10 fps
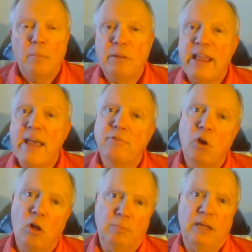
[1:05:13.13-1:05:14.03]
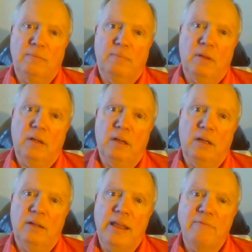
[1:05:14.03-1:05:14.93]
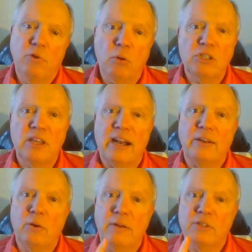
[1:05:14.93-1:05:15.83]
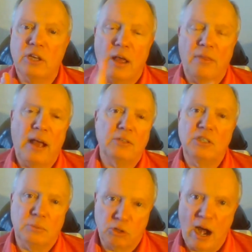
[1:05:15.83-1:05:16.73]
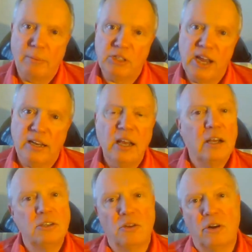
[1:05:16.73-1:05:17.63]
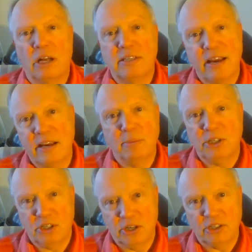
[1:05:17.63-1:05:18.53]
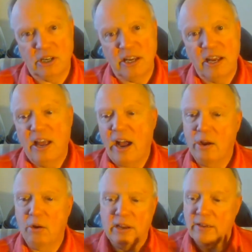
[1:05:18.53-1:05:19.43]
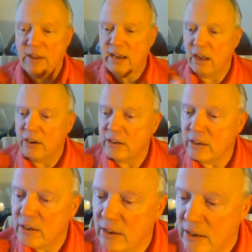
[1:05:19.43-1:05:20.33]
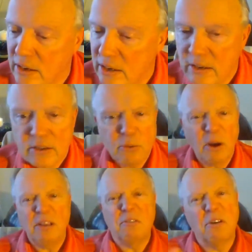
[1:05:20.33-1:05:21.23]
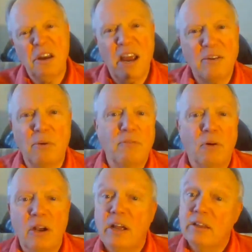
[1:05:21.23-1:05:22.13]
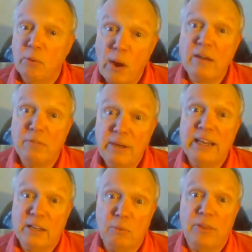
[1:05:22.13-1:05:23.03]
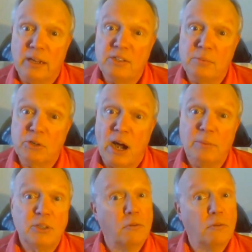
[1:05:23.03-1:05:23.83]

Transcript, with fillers: But they haven't called me. Uh, they've noticed that I don't have a, a thousand subscribers yet, so they're not taking me seriously. I only have 800 and 23, 824. They're waiting for me to get to 1,000 subscribers.